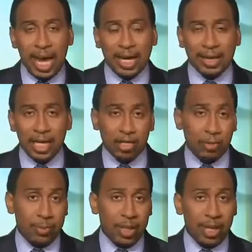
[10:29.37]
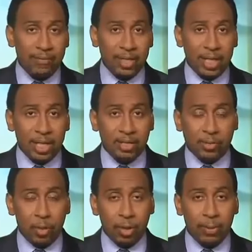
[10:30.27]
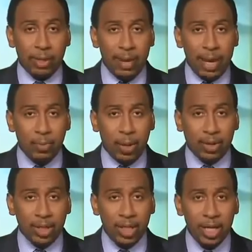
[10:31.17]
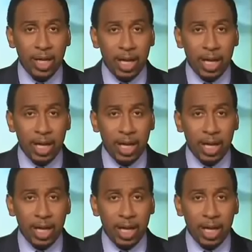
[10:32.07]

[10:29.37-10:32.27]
to the allegations being levied against Floyd Money Mayweather.